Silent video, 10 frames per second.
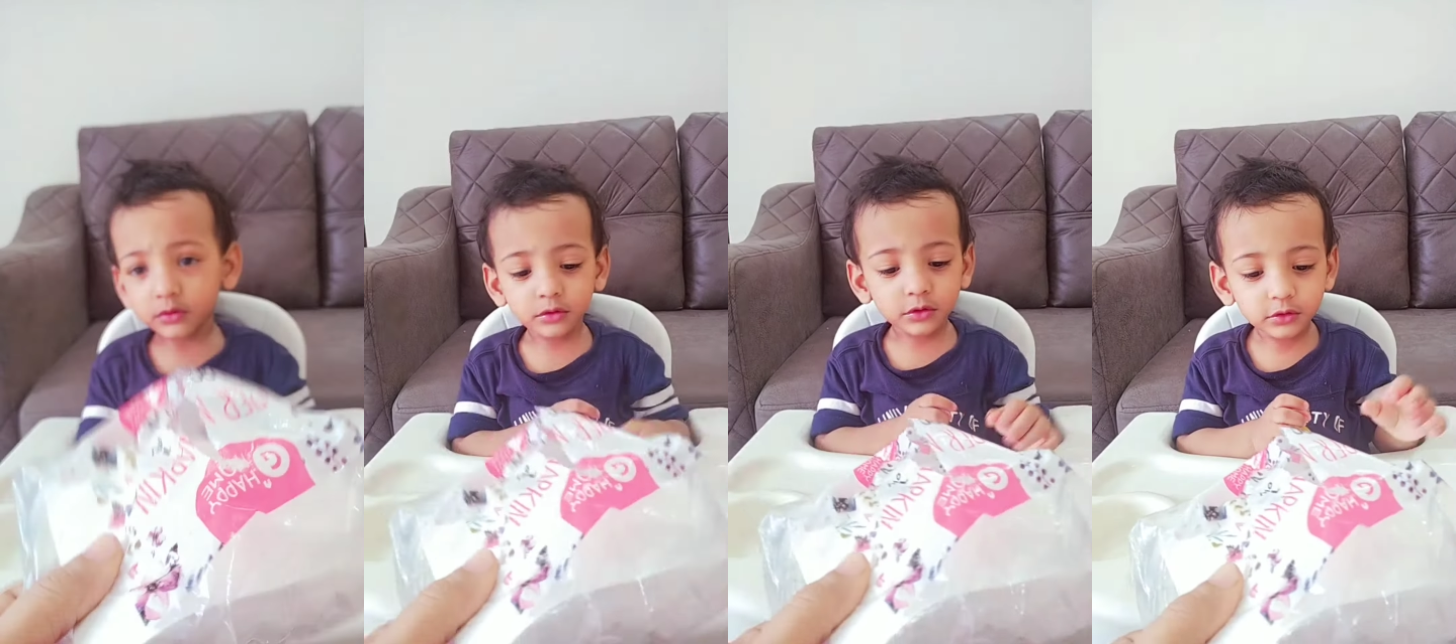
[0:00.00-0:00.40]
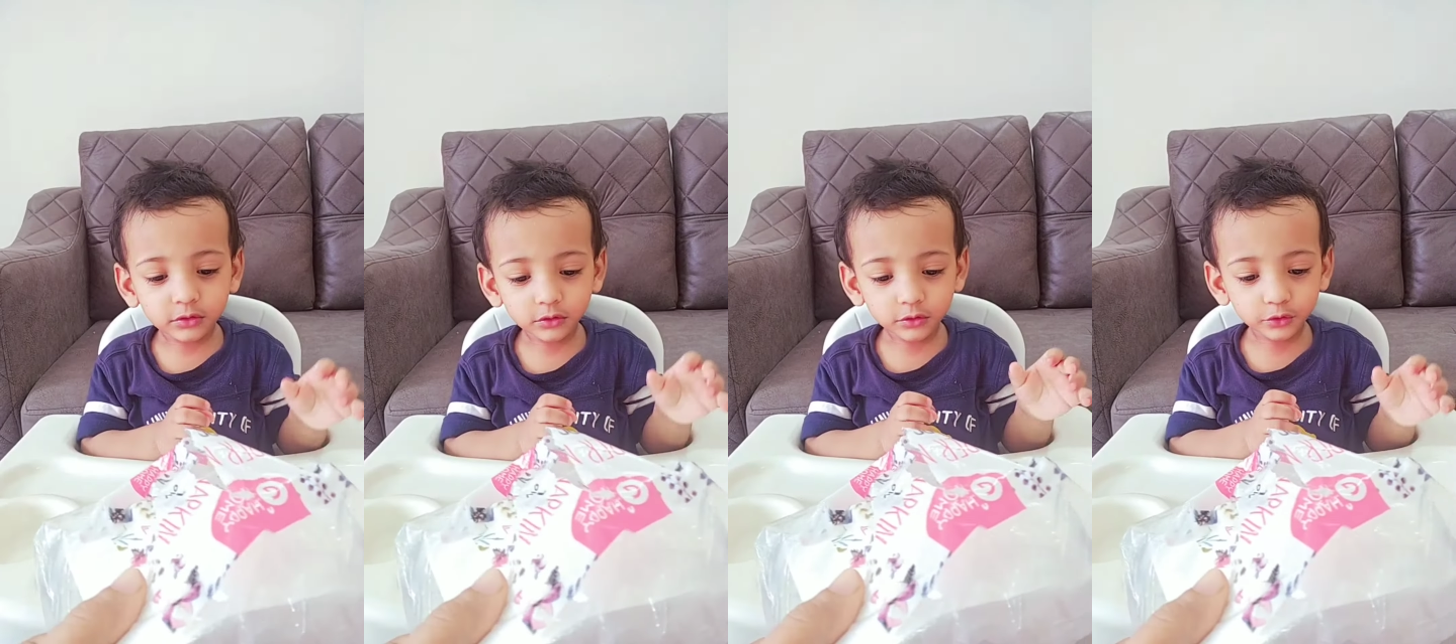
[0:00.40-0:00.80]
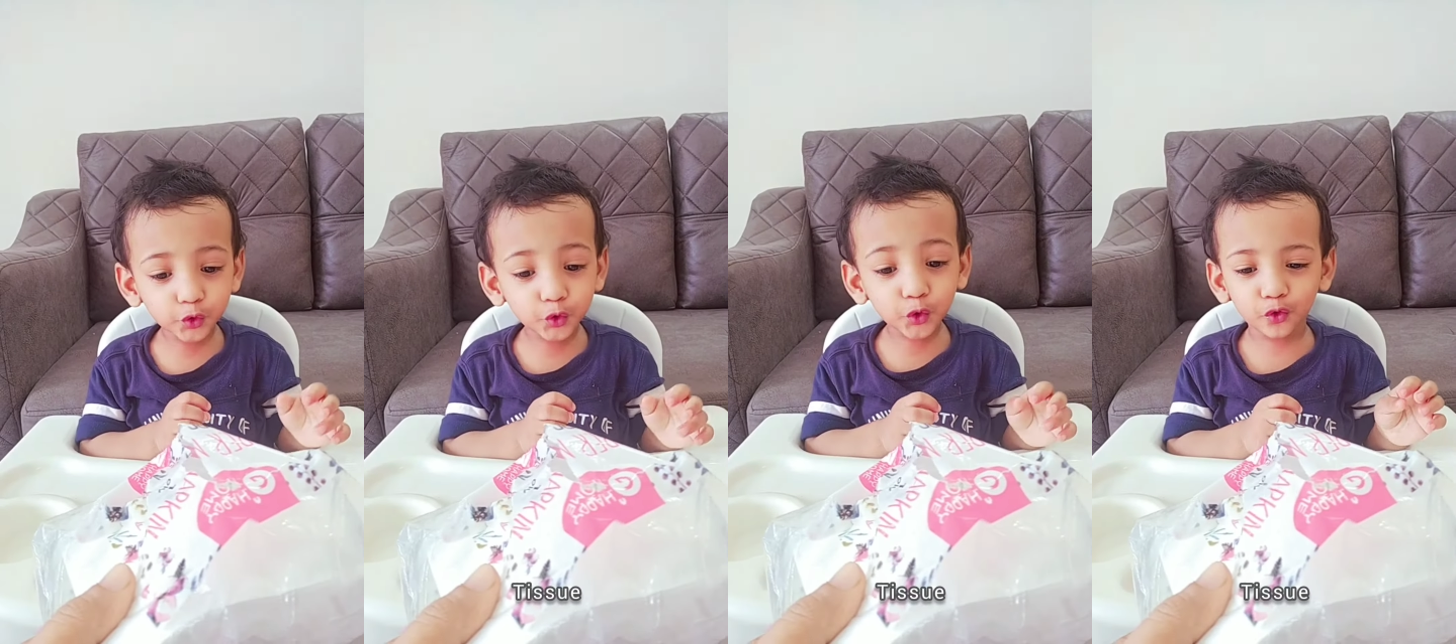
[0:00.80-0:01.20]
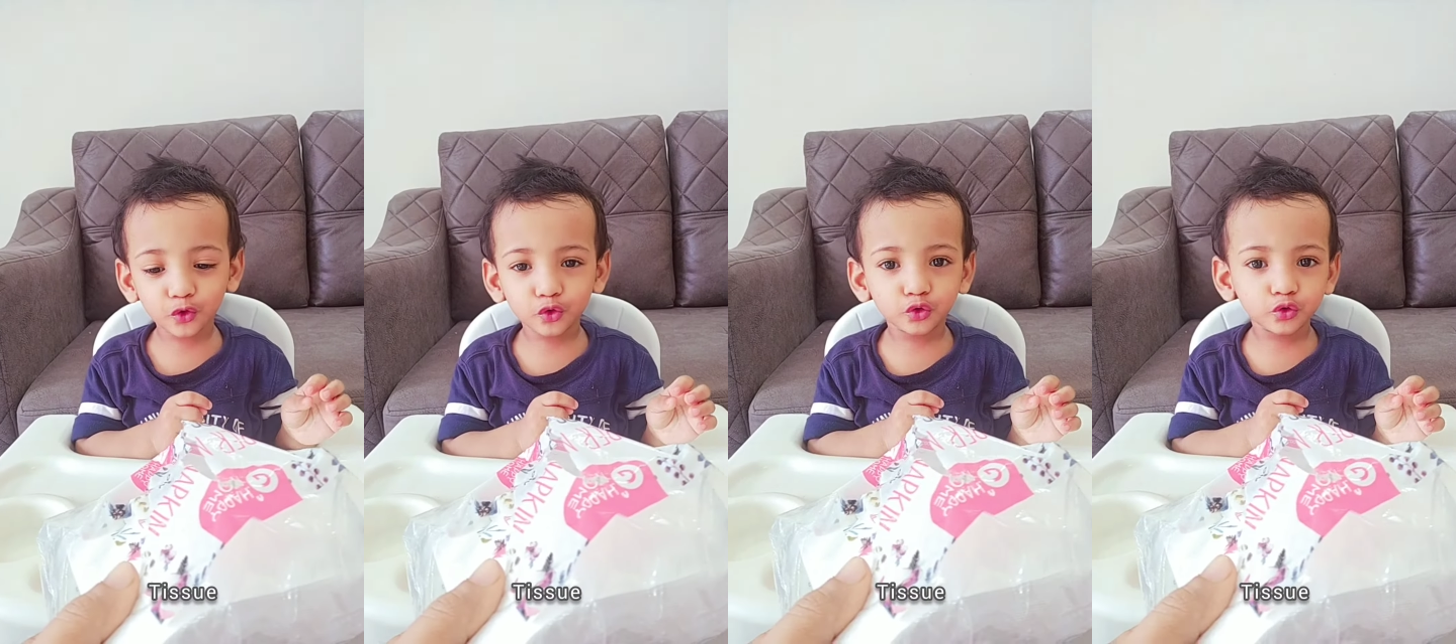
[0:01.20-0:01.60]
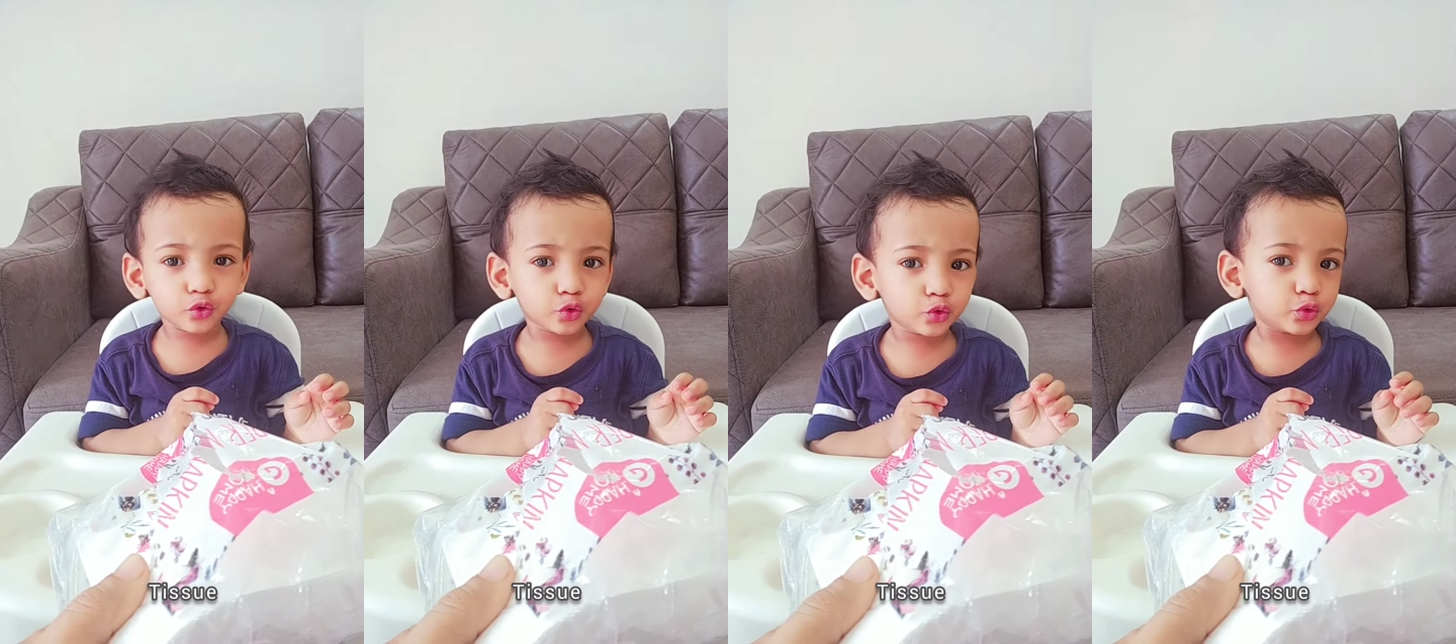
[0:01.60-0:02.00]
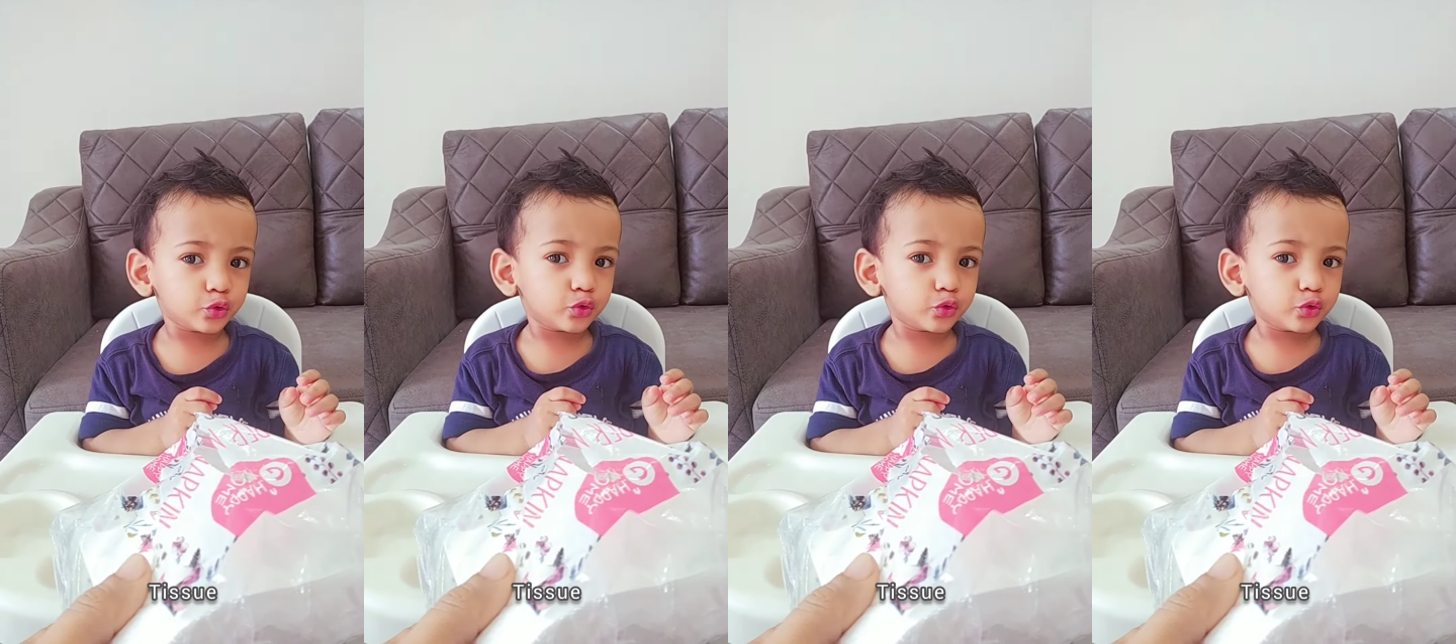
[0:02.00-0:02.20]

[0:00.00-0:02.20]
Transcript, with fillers: What is this? Hmm?